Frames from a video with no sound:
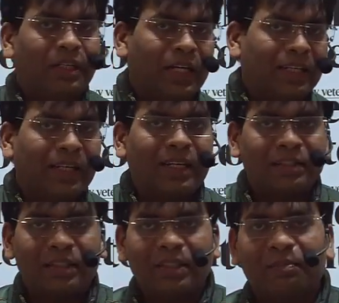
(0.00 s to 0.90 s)

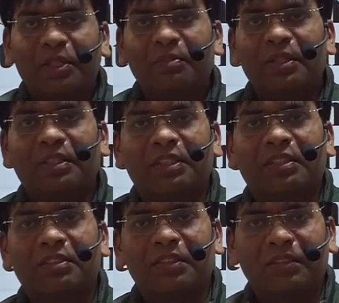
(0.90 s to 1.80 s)
analyzed in the previous
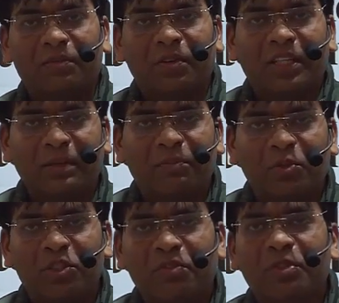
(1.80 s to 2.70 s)
discussion for the
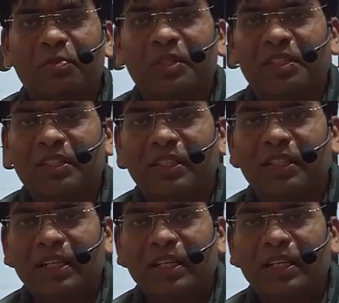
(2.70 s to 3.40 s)
approach of UPSC,